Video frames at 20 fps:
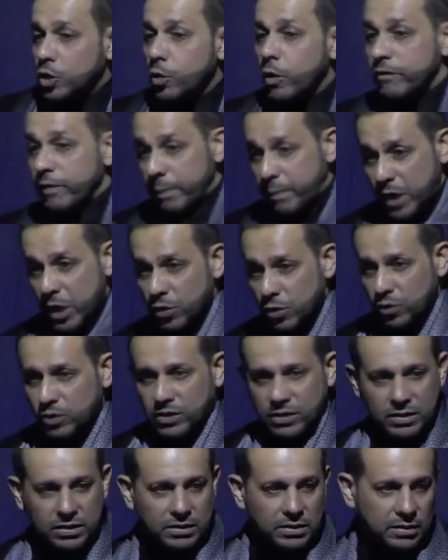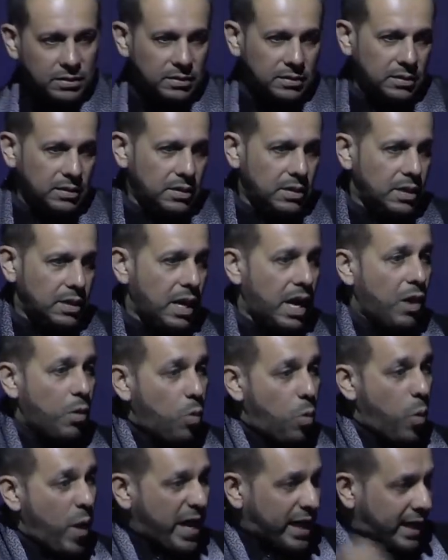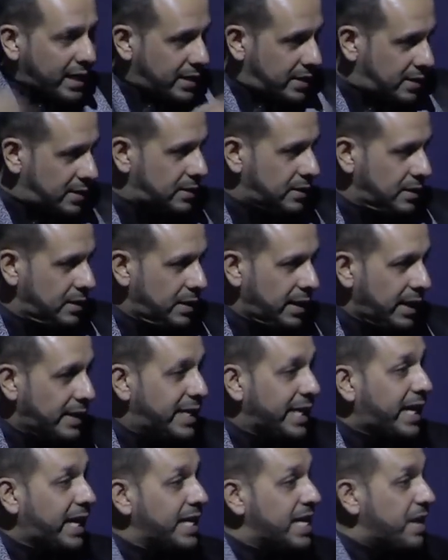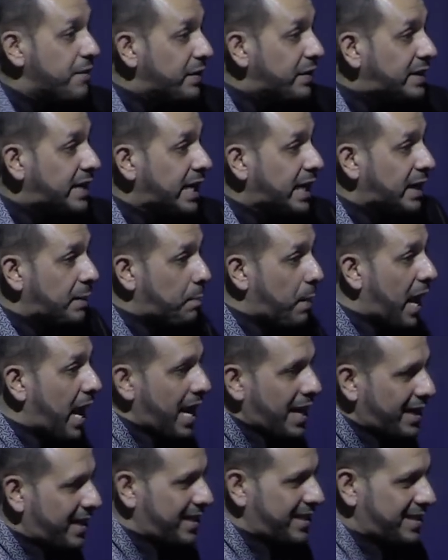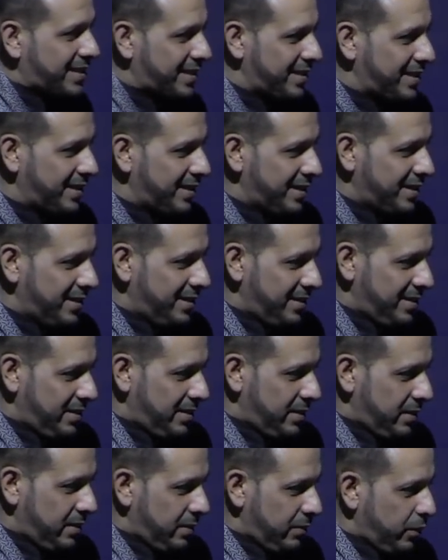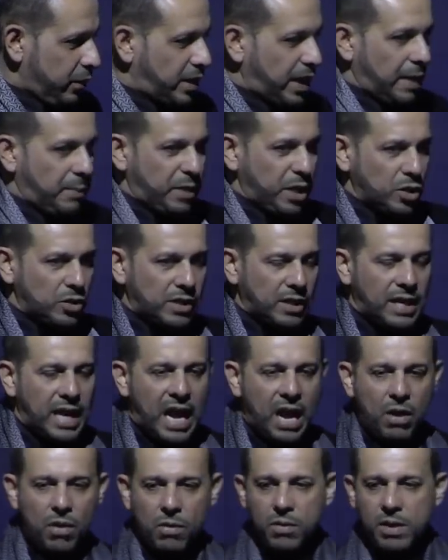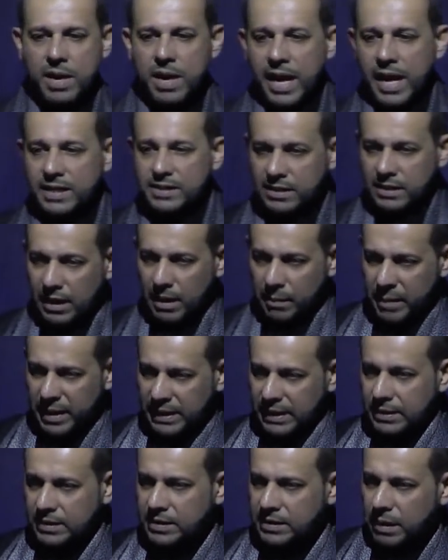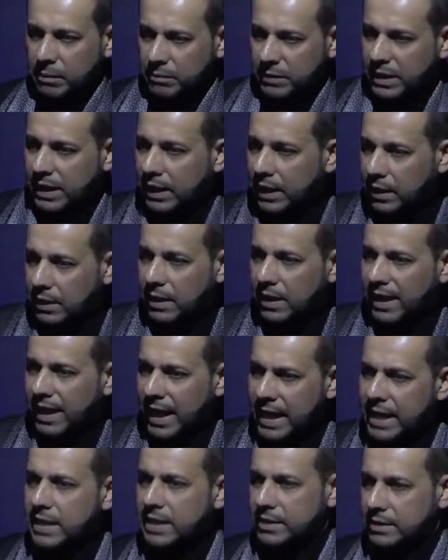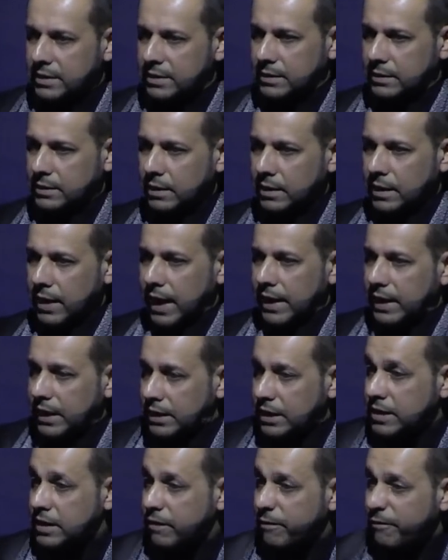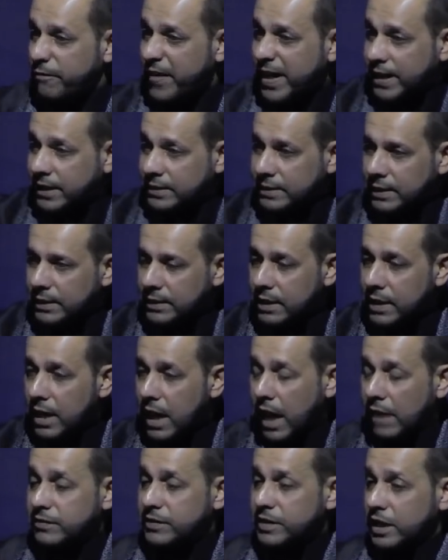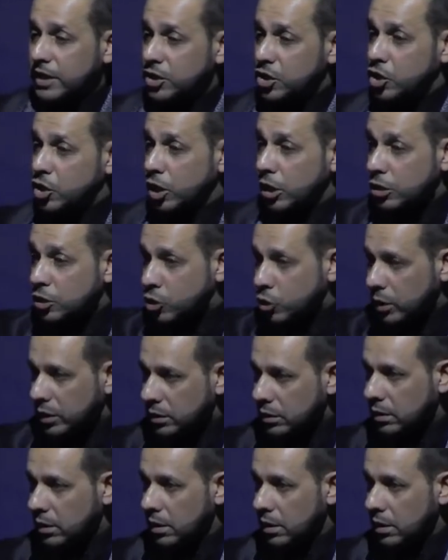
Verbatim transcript: have abused are wicked and they can never take it back. But the abuser now has committed something heinous and it is affected. I've seen children